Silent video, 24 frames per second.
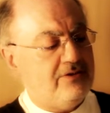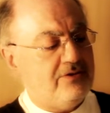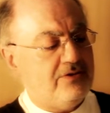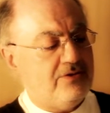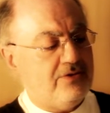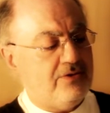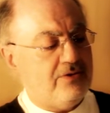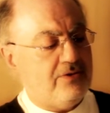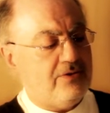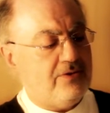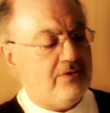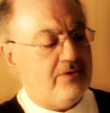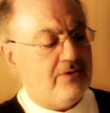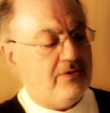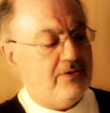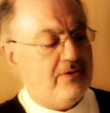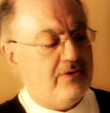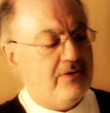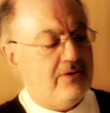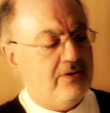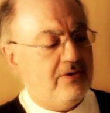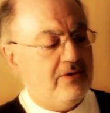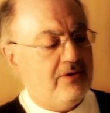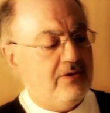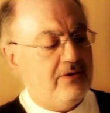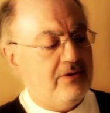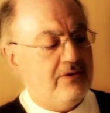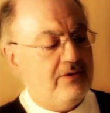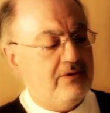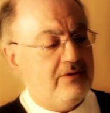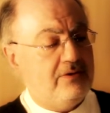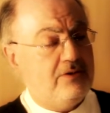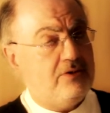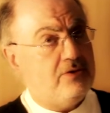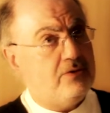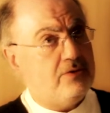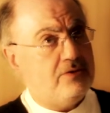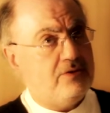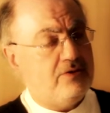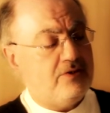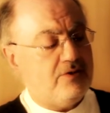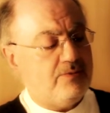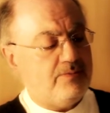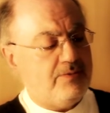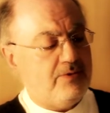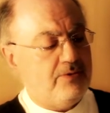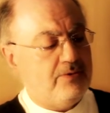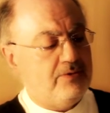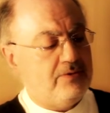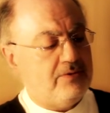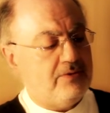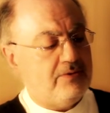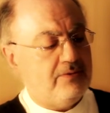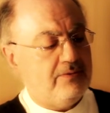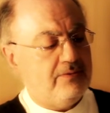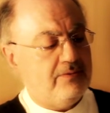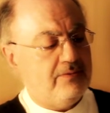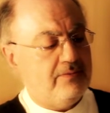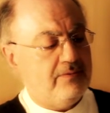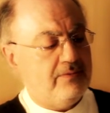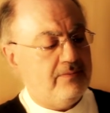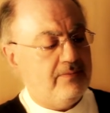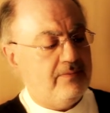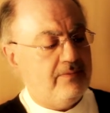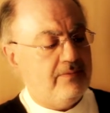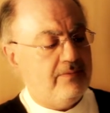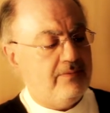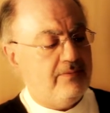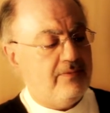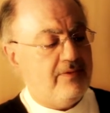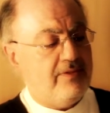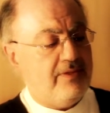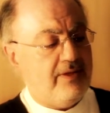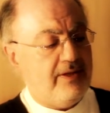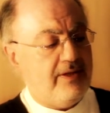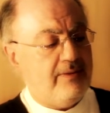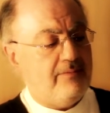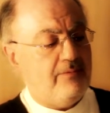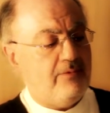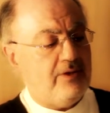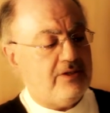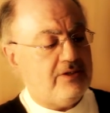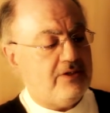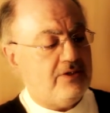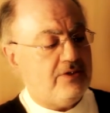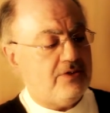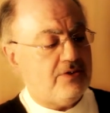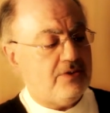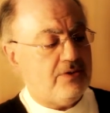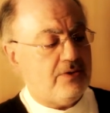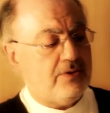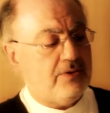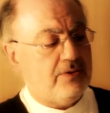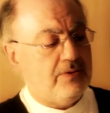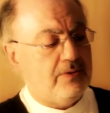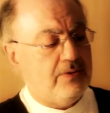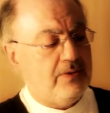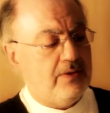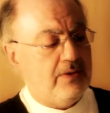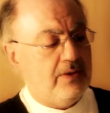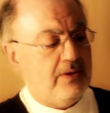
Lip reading: it saw. Do you dispute with him what he saw?